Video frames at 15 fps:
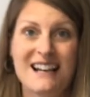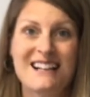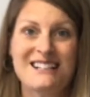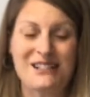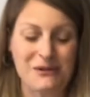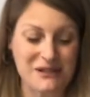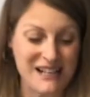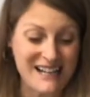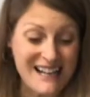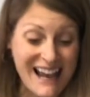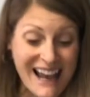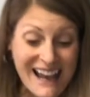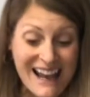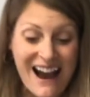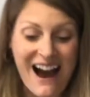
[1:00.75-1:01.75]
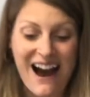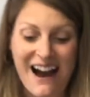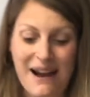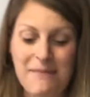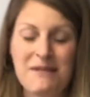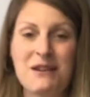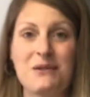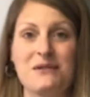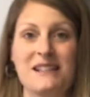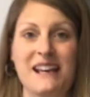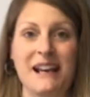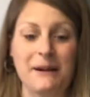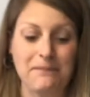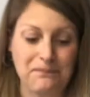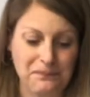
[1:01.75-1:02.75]
So today I'm
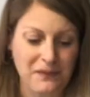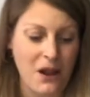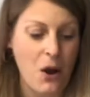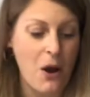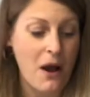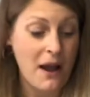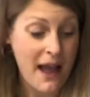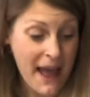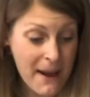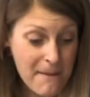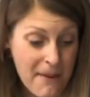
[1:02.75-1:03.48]
using hemp